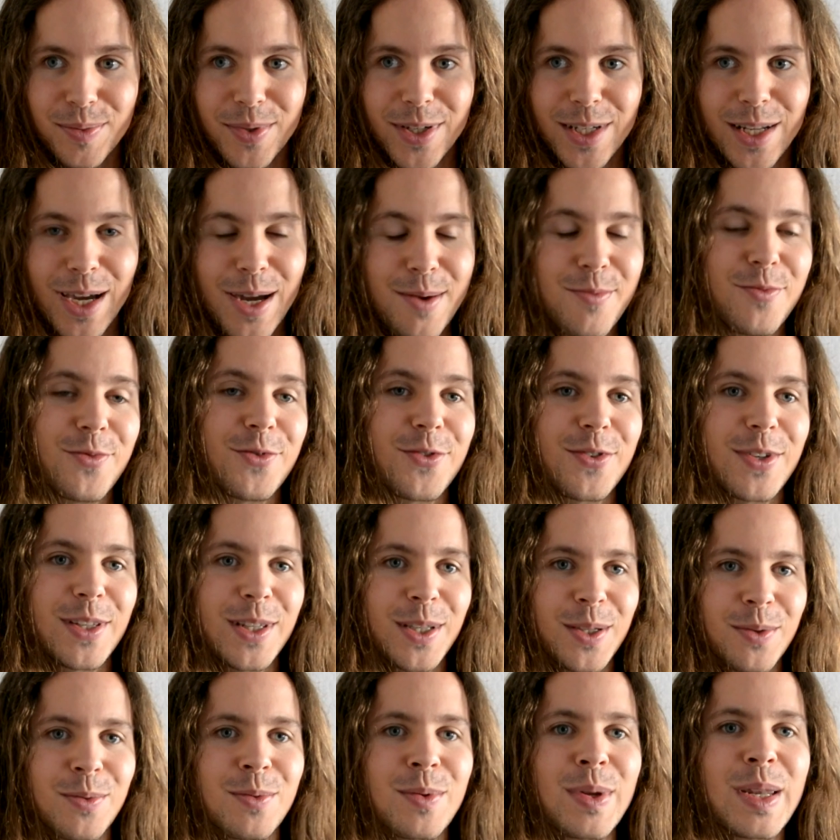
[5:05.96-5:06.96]
but I'm
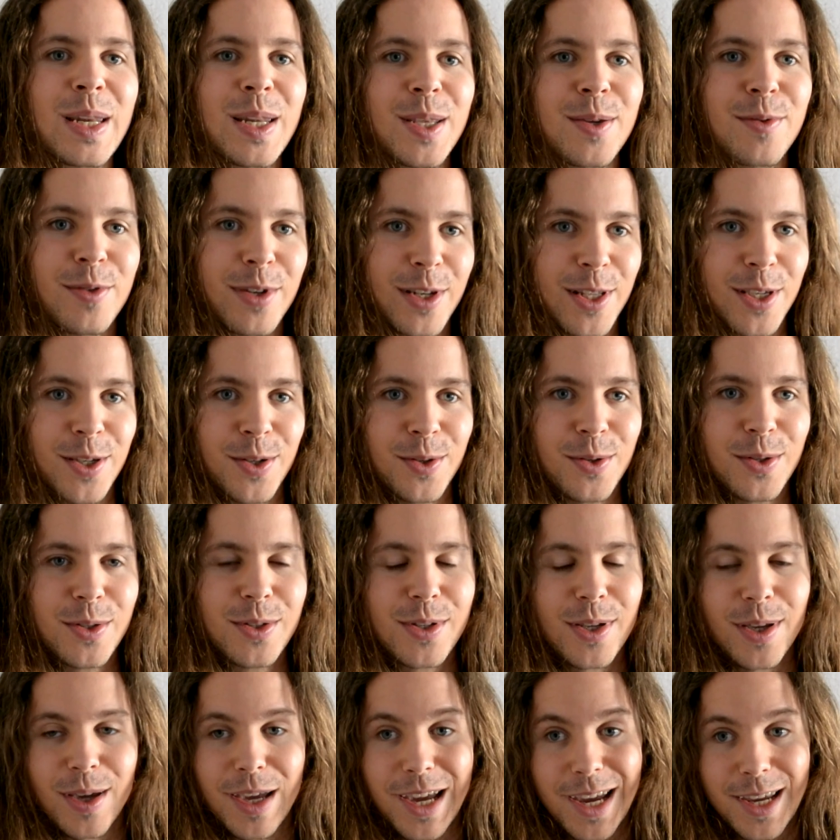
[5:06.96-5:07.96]
feeling really, really good,
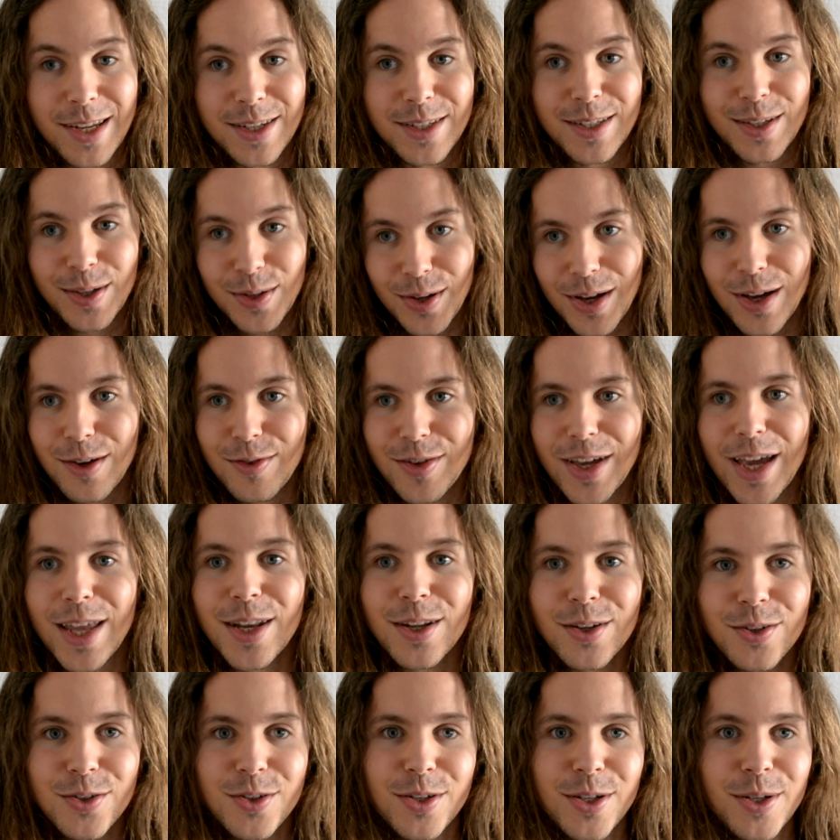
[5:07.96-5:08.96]
and I still have
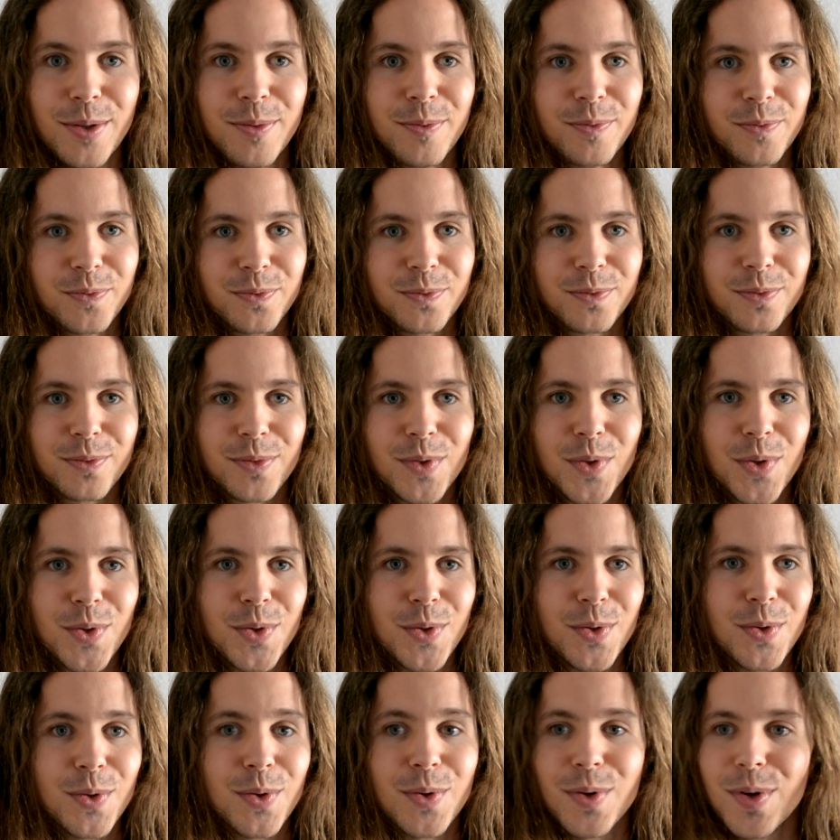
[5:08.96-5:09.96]
energy
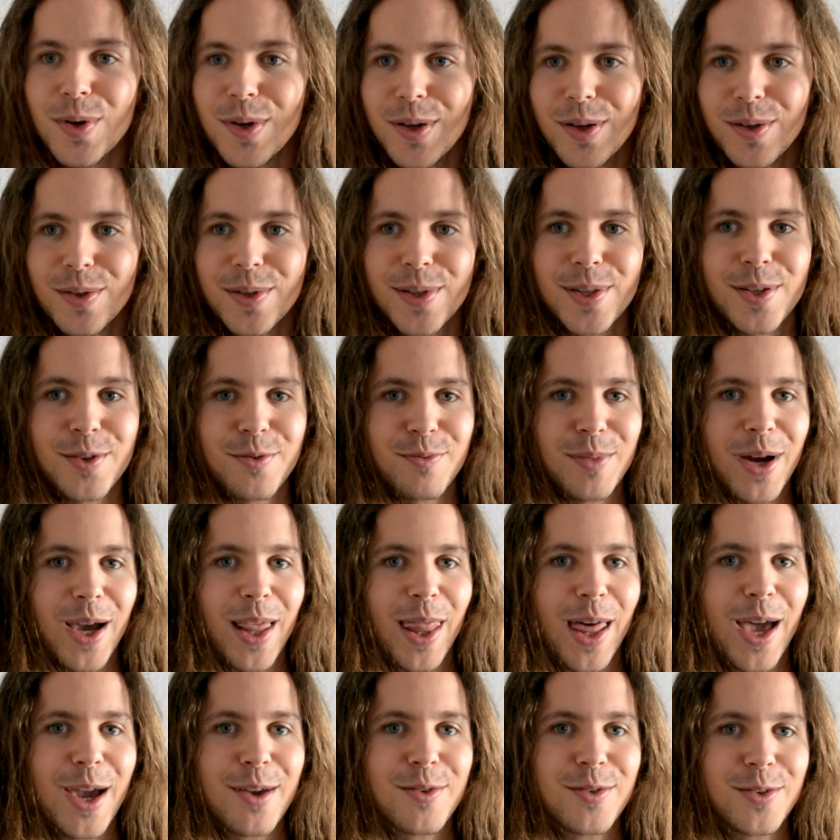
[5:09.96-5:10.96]
to live my
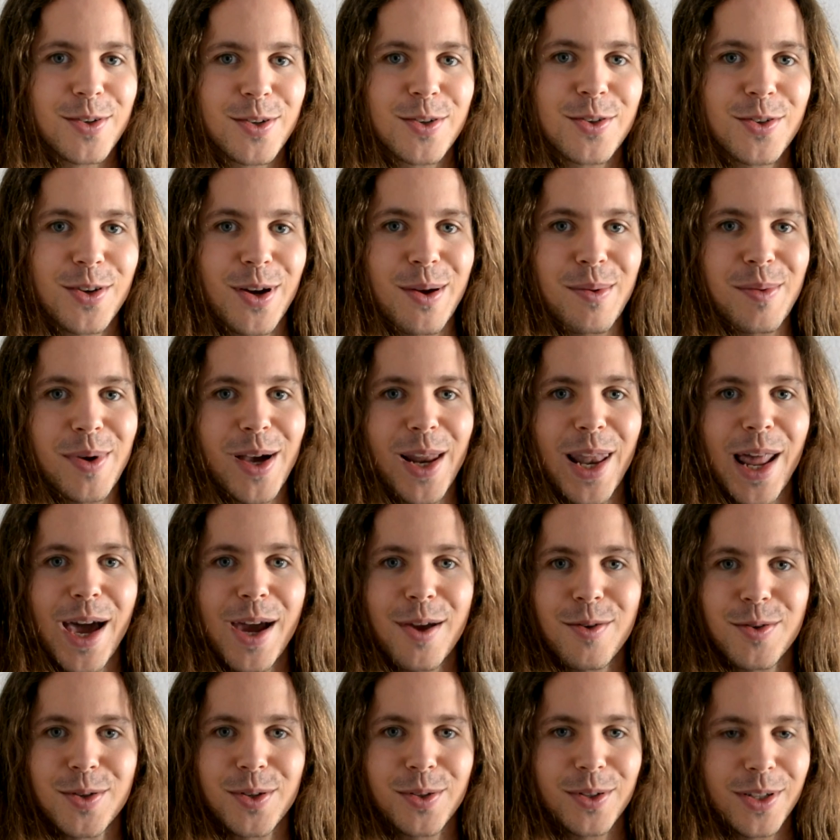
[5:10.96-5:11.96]
life and enjoy my
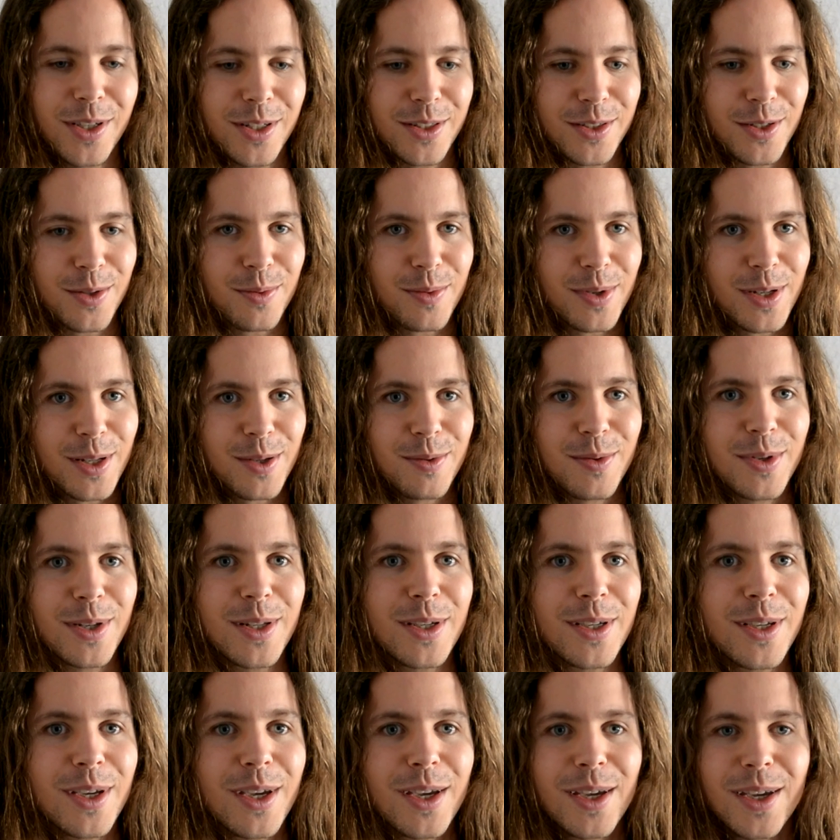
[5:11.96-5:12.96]
life. So that's a really,
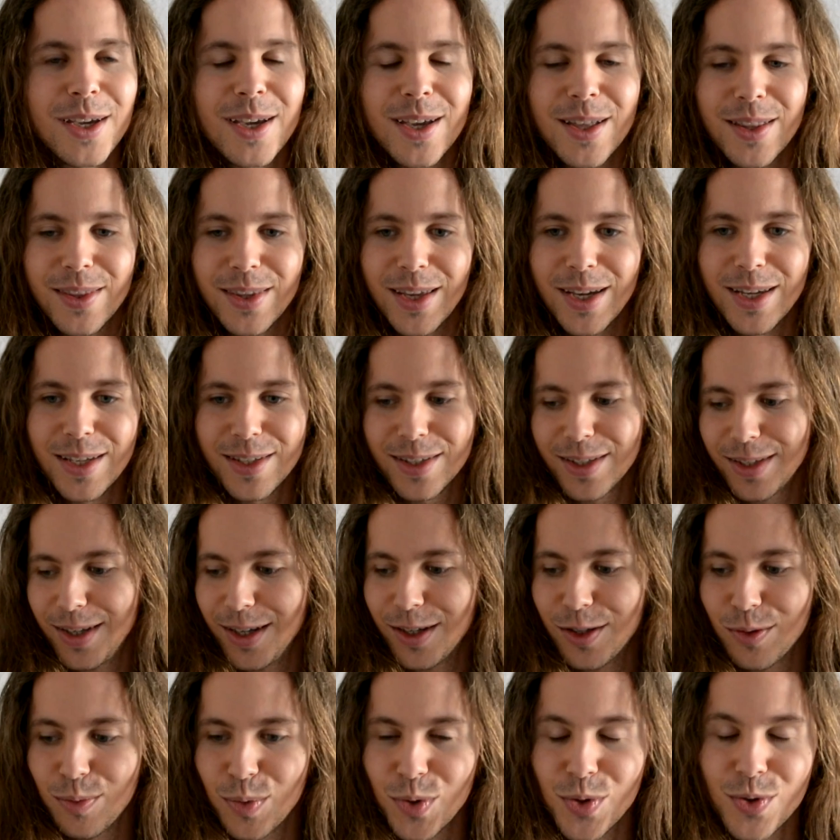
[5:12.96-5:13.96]
really nice
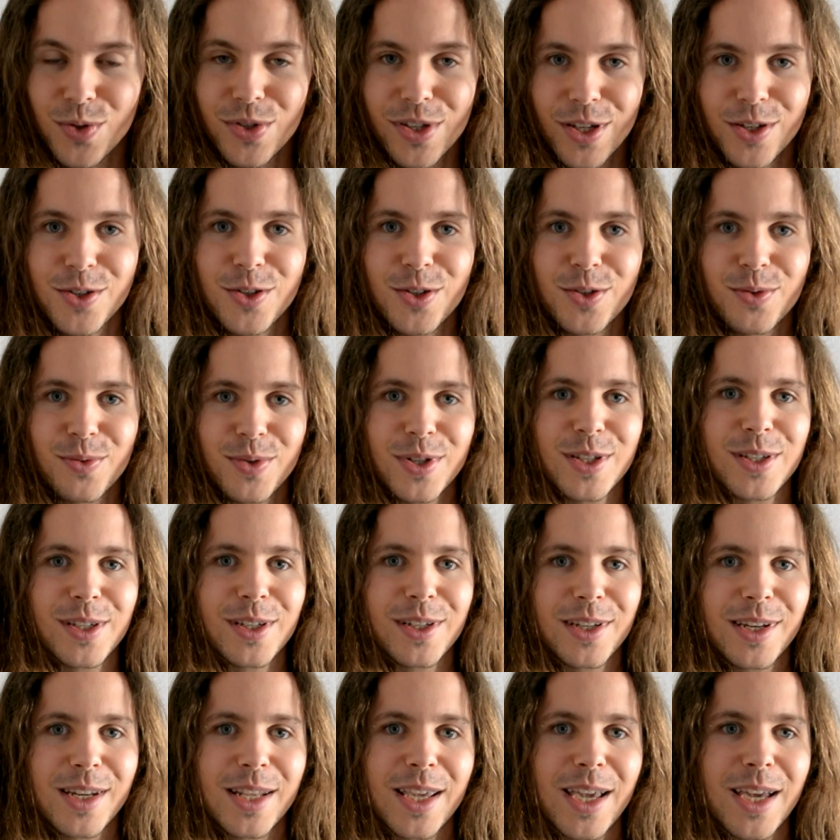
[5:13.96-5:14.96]
experience I just
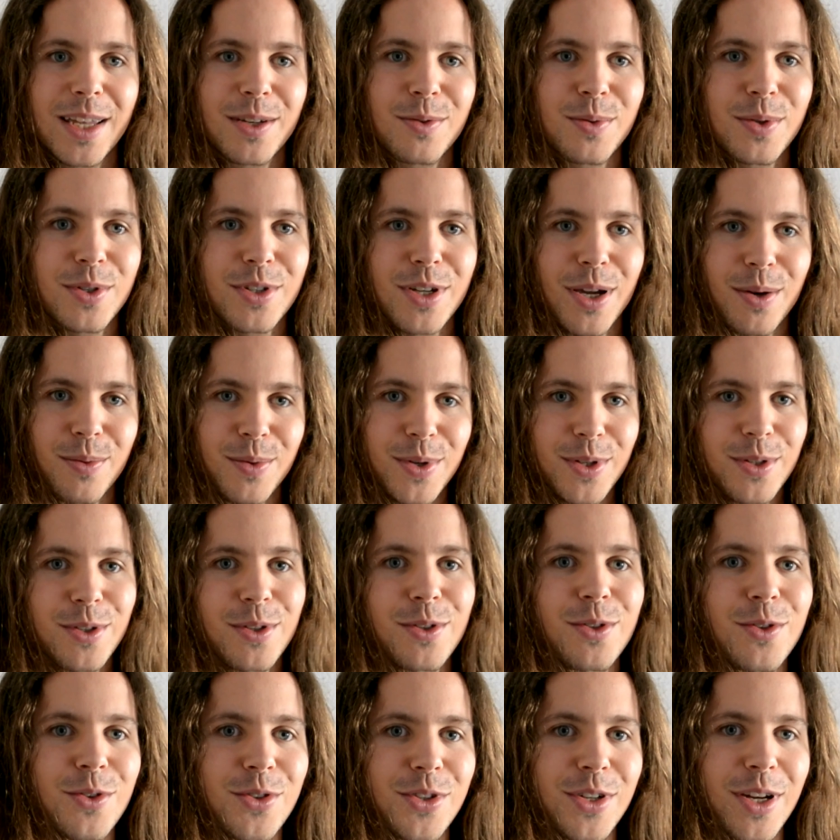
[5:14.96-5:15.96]
recently had, which I
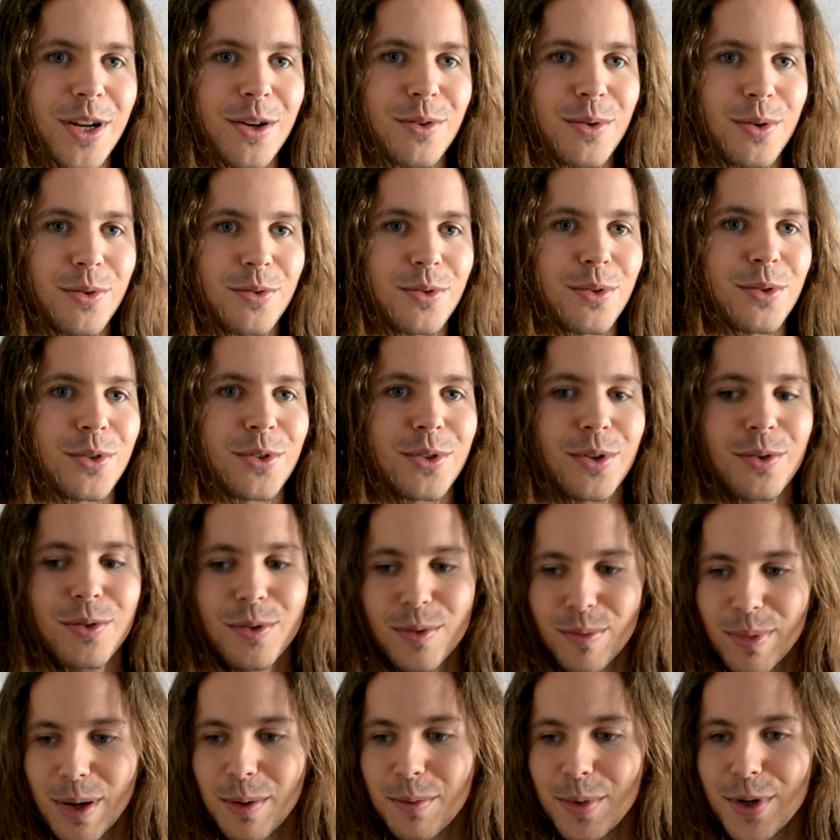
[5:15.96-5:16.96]
wanted to share with you. So
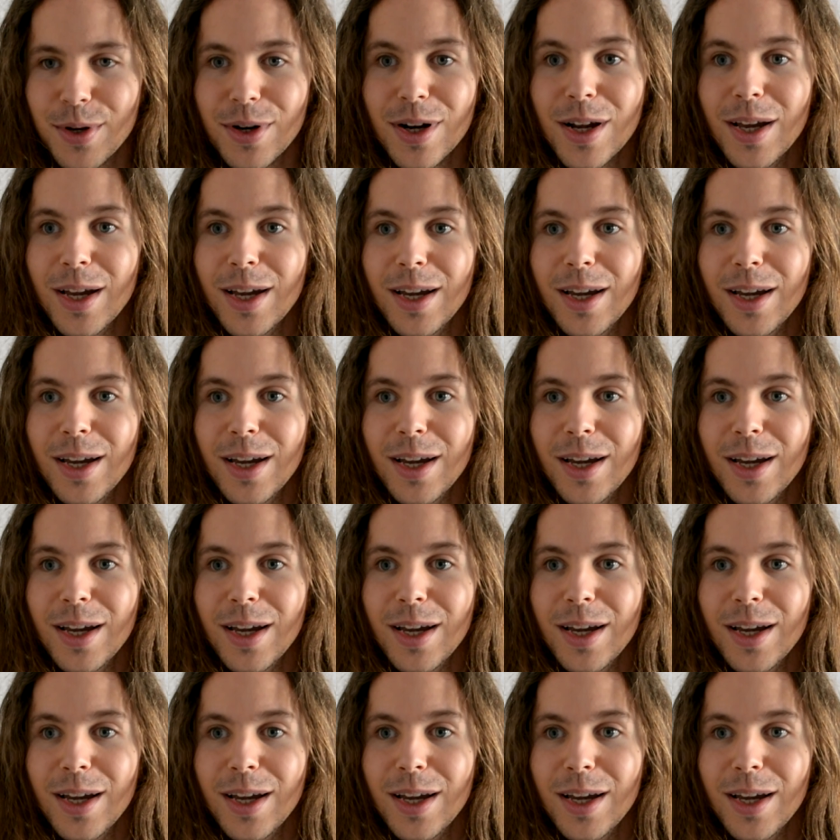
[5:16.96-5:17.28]
remember,